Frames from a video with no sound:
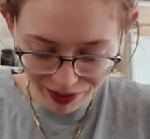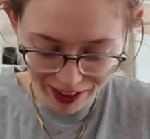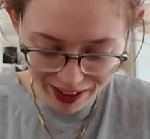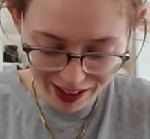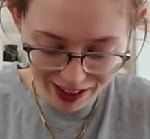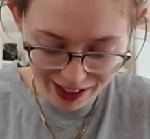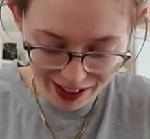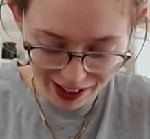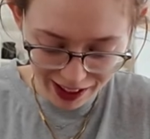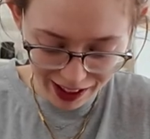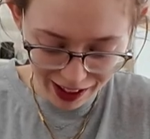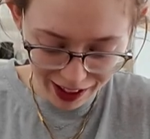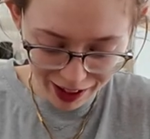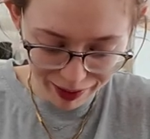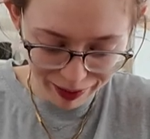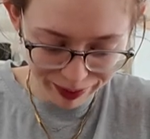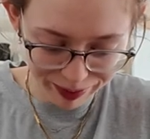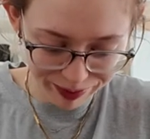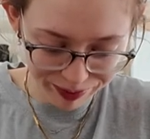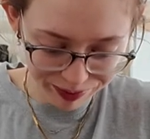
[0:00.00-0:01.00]
This is
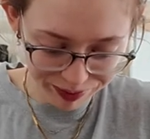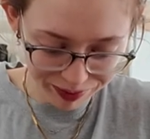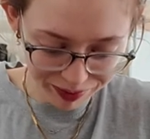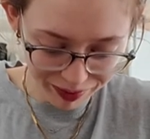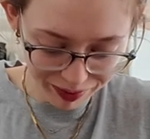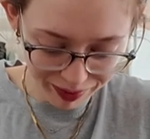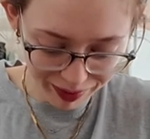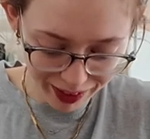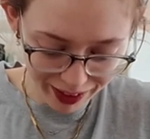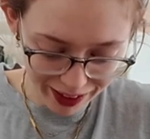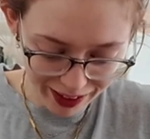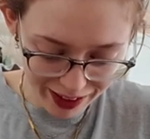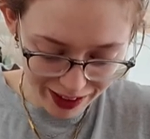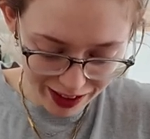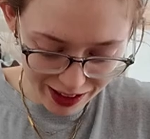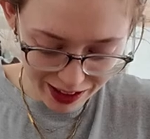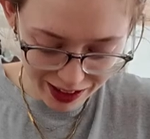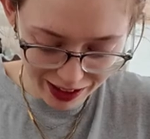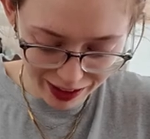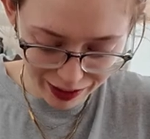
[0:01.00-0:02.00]

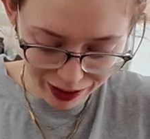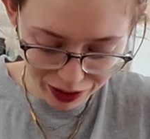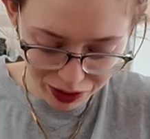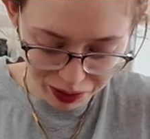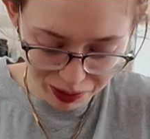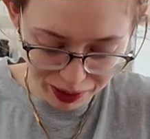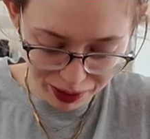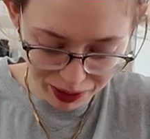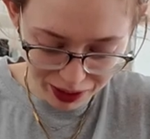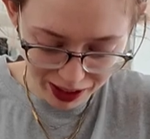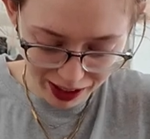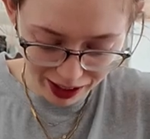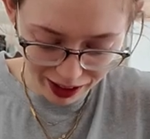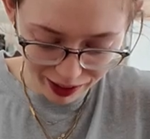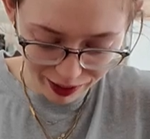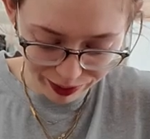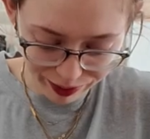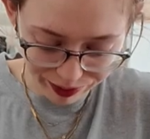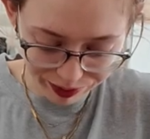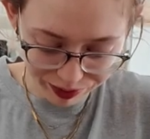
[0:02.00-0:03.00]
a difficult meal to
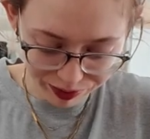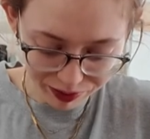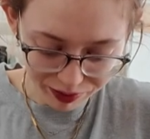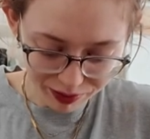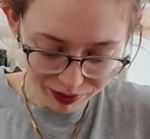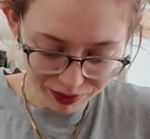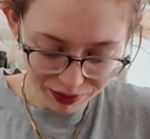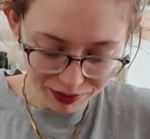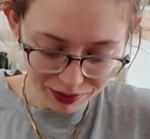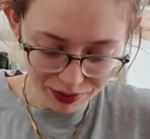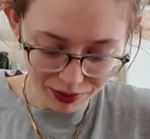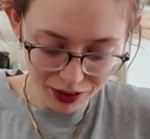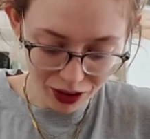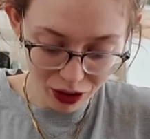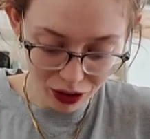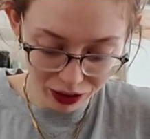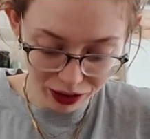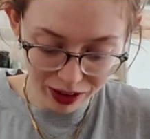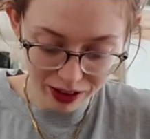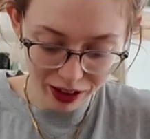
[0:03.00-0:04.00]
eat
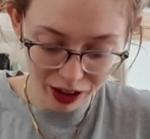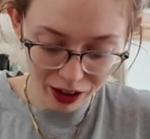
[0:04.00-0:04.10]
on the